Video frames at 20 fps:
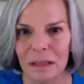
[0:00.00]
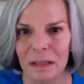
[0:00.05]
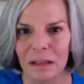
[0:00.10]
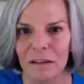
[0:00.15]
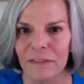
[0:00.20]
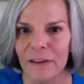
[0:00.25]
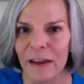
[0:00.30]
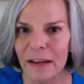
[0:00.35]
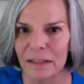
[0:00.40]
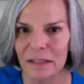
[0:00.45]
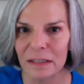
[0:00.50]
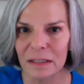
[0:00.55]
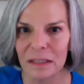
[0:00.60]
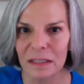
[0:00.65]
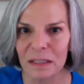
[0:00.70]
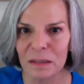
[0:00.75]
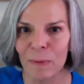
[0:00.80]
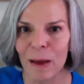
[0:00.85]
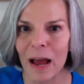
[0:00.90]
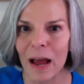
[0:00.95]
the
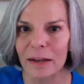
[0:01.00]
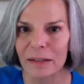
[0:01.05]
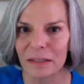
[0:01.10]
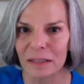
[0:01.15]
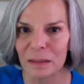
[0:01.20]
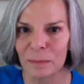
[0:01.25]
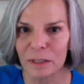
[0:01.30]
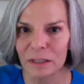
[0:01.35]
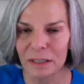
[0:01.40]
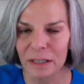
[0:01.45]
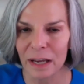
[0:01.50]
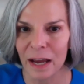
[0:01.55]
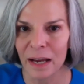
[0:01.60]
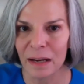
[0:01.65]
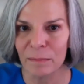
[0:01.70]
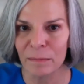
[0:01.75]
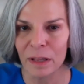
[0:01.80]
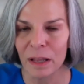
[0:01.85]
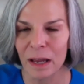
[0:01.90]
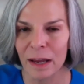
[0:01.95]
fastest possible
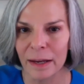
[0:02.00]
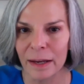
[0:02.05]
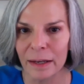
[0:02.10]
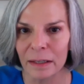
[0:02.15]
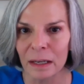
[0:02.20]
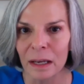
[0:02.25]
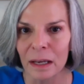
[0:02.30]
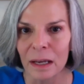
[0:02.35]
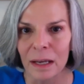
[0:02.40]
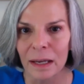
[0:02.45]
timeline,